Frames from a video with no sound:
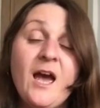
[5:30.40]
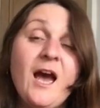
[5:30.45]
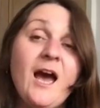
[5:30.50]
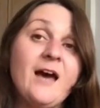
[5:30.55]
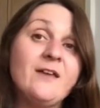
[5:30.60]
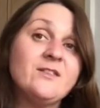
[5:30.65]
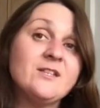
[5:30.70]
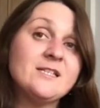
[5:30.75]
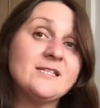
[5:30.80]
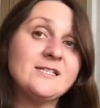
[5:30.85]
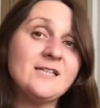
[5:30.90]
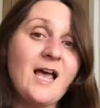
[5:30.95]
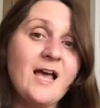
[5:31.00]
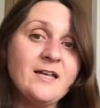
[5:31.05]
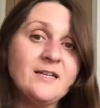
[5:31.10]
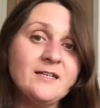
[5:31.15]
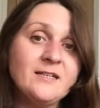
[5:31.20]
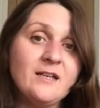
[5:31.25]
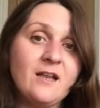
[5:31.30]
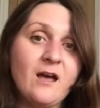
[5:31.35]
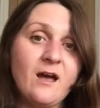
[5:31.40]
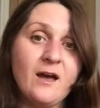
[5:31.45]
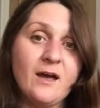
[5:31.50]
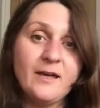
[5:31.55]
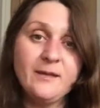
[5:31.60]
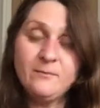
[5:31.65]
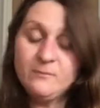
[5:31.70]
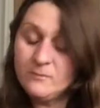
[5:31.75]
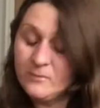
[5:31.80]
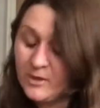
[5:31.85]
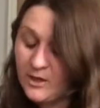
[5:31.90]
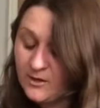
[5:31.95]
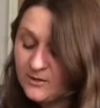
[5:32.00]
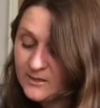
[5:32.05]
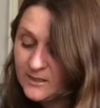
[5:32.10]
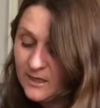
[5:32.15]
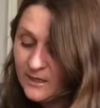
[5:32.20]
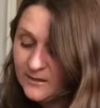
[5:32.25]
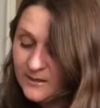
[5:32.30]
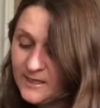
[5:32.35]
And the second line goes
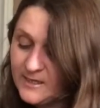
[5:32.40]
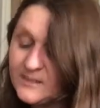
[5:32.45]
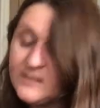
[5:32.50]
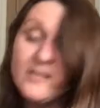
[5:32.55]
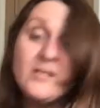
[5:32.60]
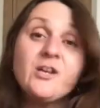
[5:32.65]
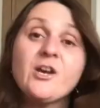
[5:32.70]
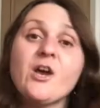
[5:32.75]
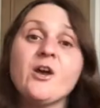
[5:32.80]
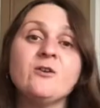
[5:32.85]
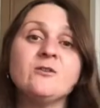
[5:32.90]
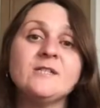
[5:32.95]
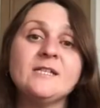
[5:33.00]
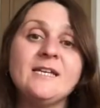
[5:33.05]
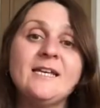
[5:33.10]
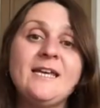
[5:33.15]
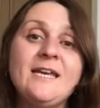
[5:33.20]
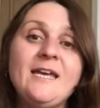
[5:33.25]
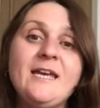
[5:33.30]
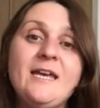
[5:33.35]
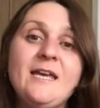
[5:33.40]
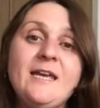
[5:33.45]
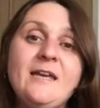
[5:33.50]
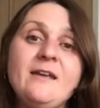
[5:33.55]
like this. It goes E,